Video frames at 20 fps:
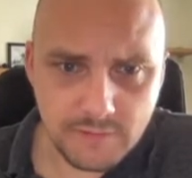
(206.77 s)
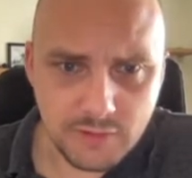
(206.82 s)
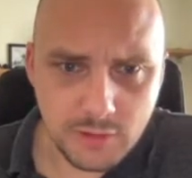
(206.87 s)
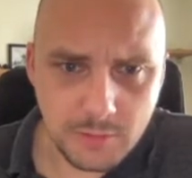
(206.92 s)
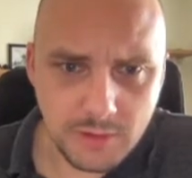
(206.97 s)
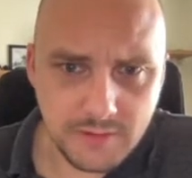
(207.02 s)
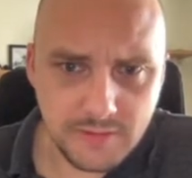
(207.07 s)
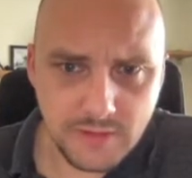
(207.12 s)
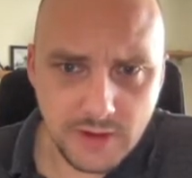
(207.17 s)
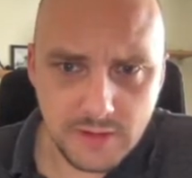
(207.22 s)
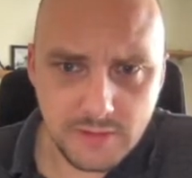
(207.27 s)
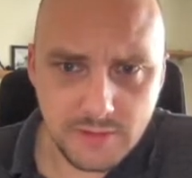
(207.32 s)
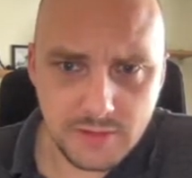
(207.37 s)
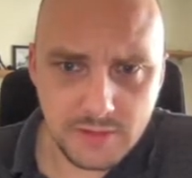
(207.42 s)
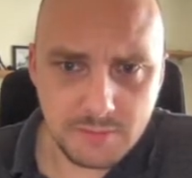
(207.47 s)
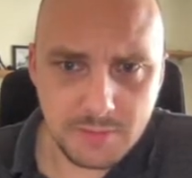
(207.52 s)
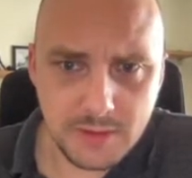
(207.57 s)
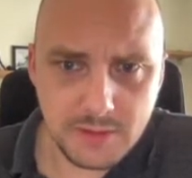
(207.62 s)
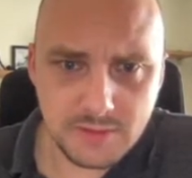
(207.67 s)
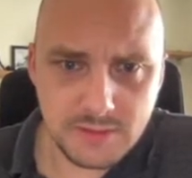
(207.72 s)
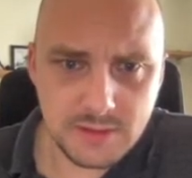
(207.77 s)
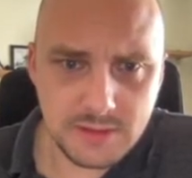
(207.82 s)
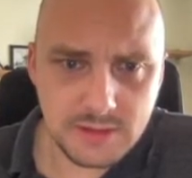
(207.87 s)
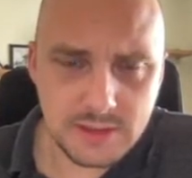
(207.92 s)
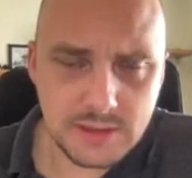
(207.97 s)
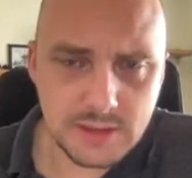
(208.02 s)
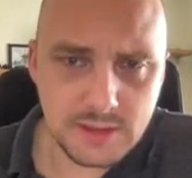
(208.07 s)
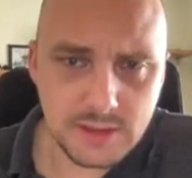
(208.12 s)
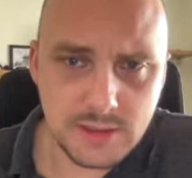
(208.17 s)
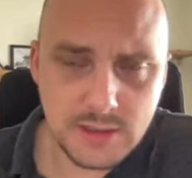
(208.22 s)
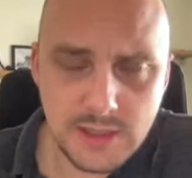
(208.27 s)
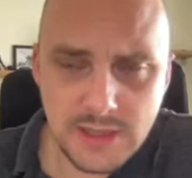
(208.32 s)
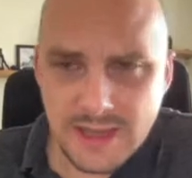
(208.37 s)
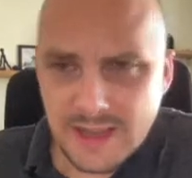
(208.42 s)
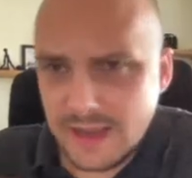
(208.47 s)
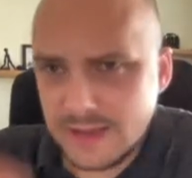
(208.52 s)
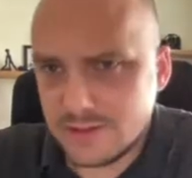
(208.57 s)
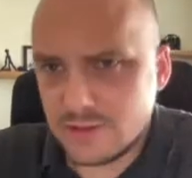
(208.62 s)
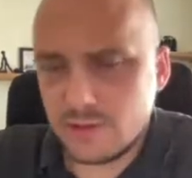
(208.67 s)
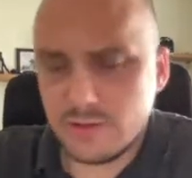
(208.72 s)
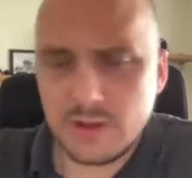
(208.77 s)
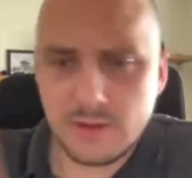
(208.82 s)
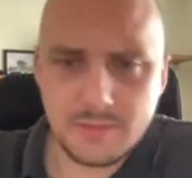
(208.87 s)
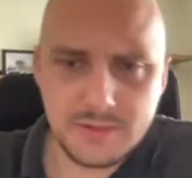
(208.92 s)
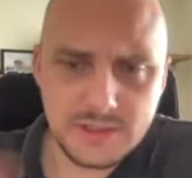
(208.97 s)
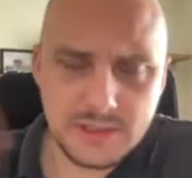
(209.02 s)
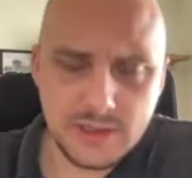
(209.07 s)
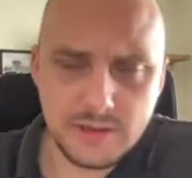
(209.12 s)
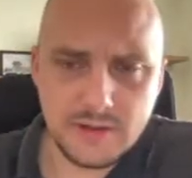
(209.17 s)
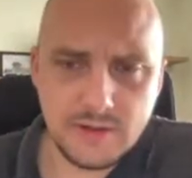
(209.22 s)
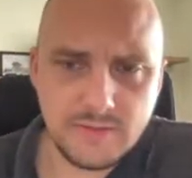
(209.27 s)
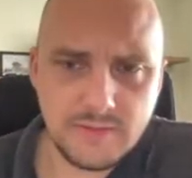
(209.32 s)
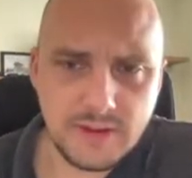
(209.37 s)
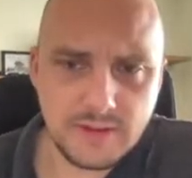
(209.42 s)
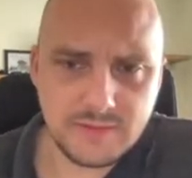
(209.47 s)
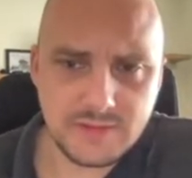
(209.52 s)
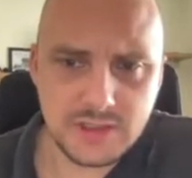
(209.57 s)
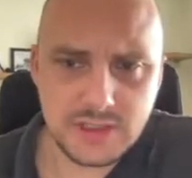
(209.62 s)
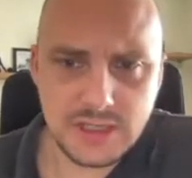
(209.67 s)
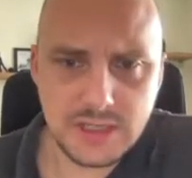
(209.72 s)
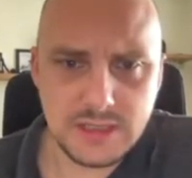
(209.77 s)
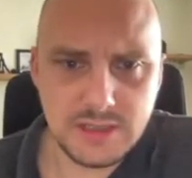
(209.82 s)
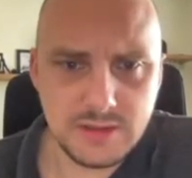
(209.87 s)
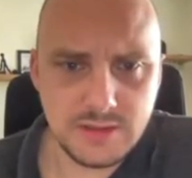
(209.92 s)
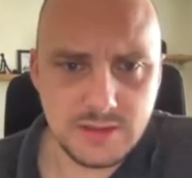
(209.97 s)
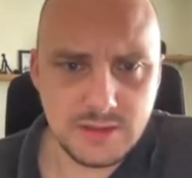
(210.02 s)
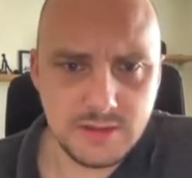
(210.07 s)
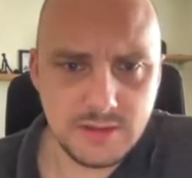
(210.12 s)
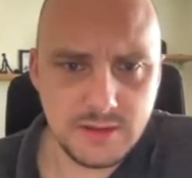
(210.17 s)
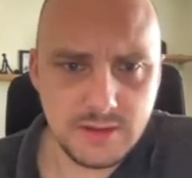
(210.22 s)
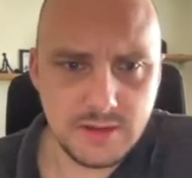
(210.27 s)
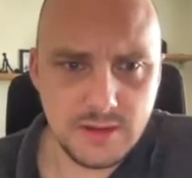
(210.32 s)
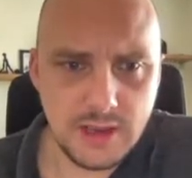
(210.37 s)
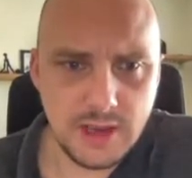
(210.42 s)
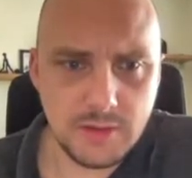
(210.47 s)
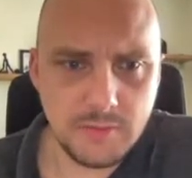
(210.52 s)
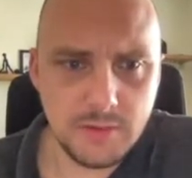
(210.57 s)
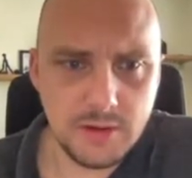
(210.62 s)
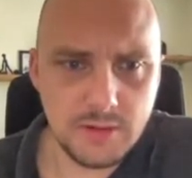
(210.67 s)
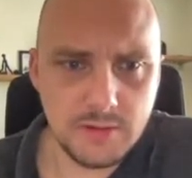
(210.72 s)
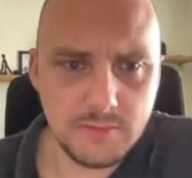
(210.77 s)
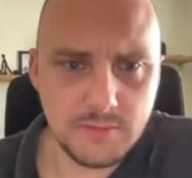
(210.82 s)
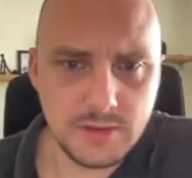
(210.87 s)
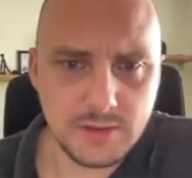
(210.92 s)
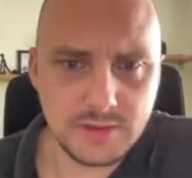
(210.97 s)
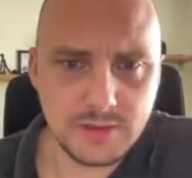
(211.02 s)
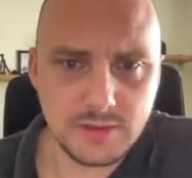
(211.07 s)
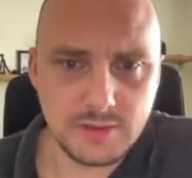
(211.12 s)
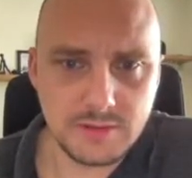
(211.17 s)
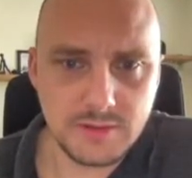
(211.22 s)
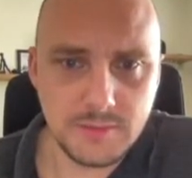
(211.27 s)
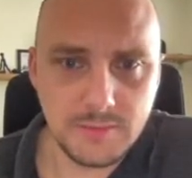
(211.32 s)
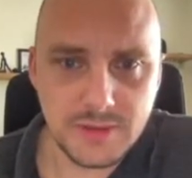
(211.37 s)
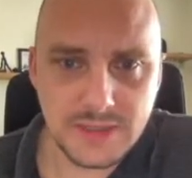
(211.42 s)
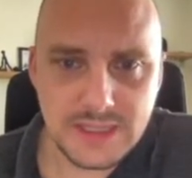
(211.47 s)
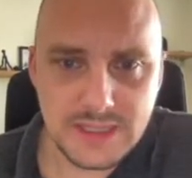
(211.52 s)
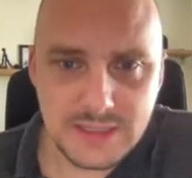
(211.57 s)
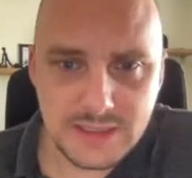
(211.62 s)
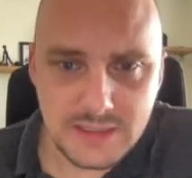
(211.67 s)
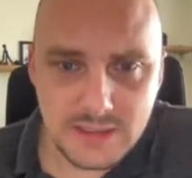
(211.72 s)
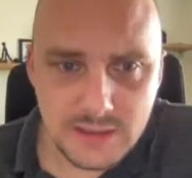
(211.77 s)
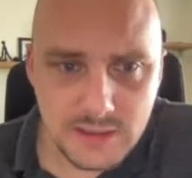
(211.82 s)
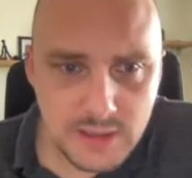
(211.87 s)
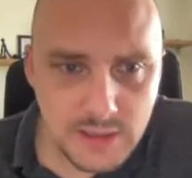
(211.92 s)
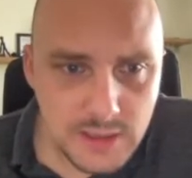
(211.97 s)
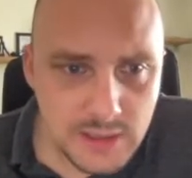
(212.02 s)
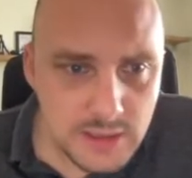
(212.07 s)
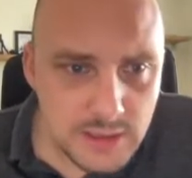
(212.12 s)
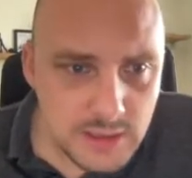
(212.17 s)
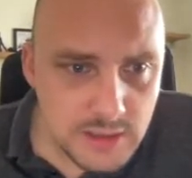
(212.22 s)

I've got about five hundred pounds in here. It's gone up and down. I've, I've changed the, how much it goes in, but each,